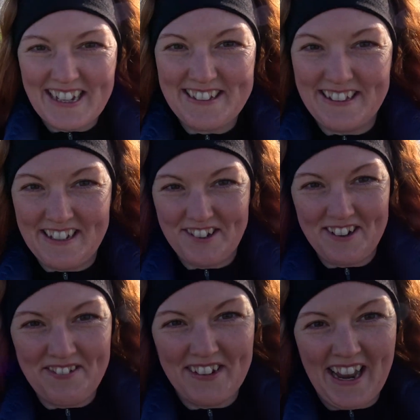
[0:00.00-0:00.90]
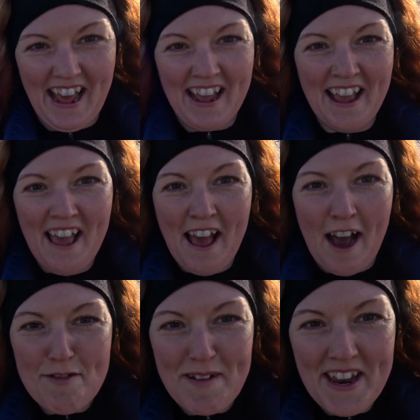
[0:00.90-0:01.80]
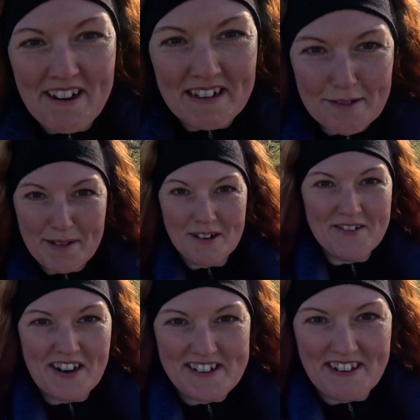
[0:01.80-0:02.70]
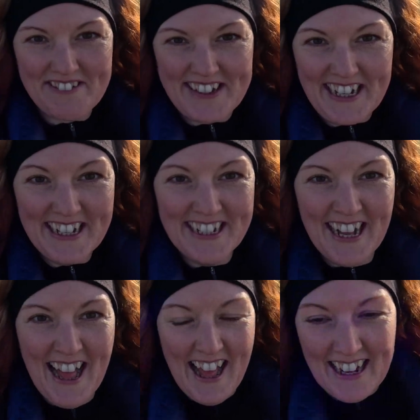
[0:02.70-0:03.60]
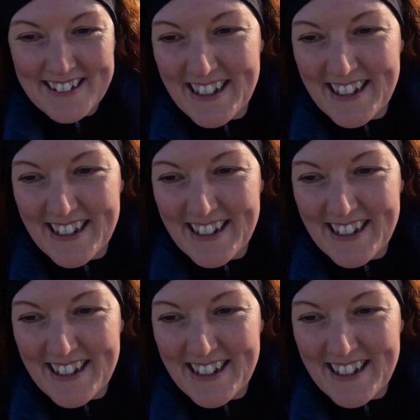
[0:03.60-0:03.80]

is in this stream today. I've been here and it's been almost empty, and